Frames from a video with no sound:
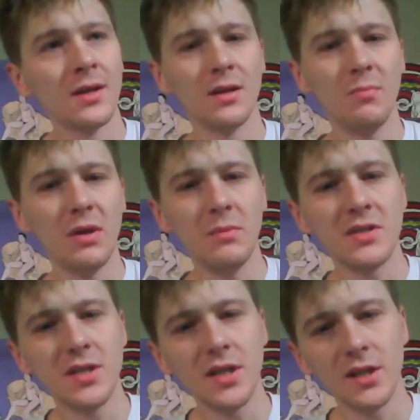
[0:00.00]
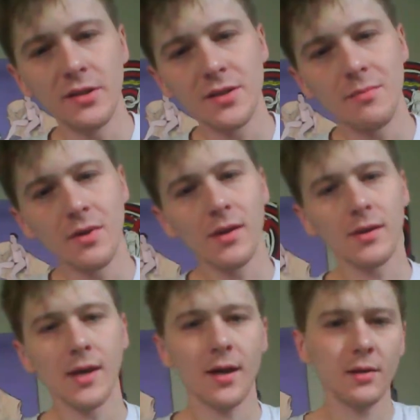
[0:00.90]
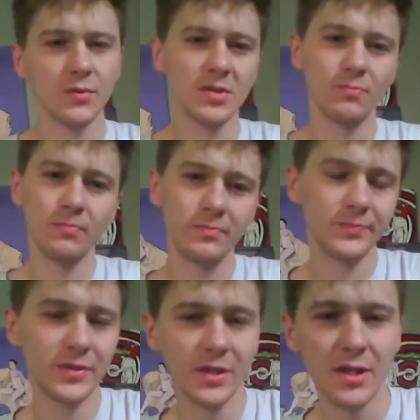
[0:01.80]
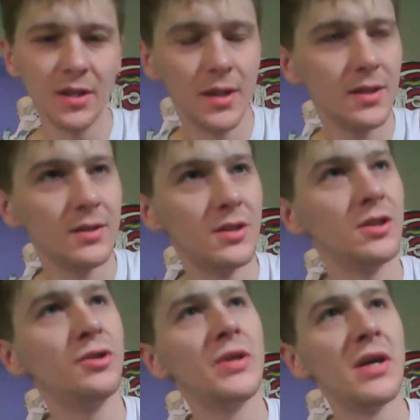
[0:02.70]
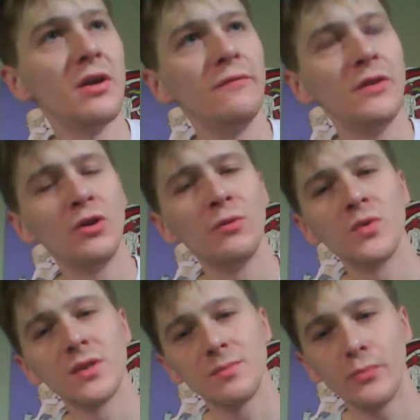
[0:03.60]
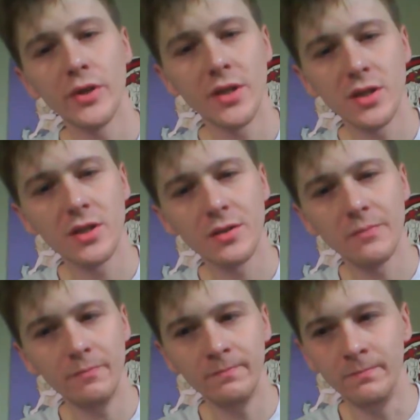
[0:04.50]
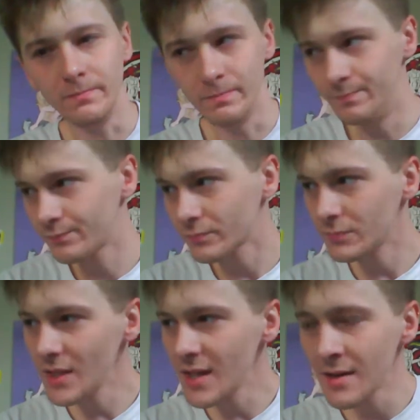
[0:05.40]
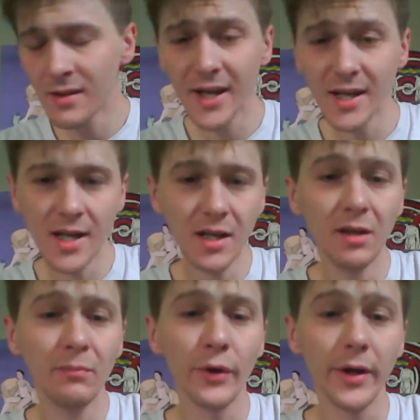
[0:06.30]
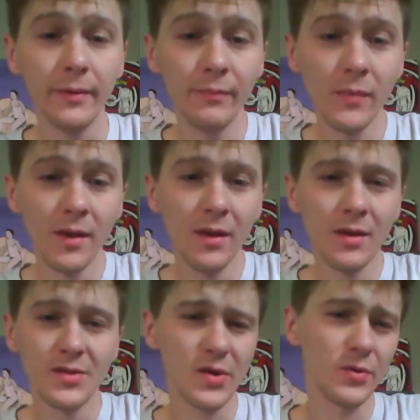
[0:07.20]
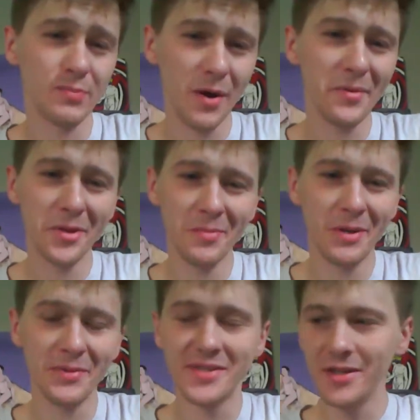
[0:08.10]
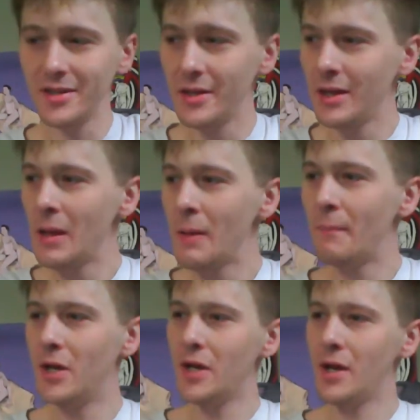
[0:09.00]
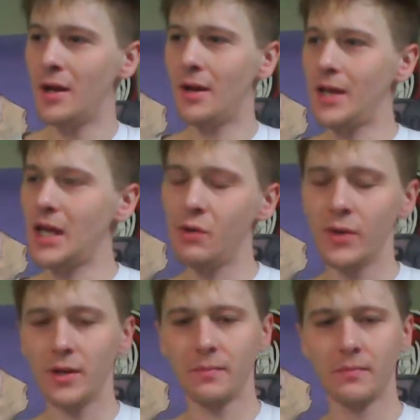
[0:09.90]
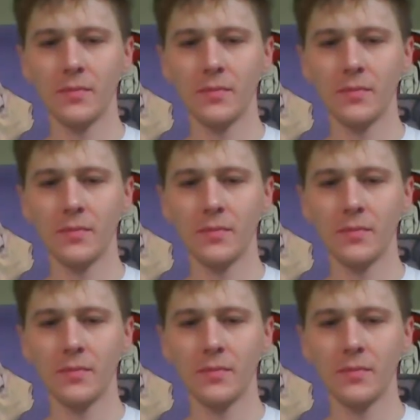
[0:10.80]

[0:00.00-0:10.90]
the BBC or something like that. It was the dude that interviewed him was British, like an Indian Brit, so it was probably the BBC. But anyway,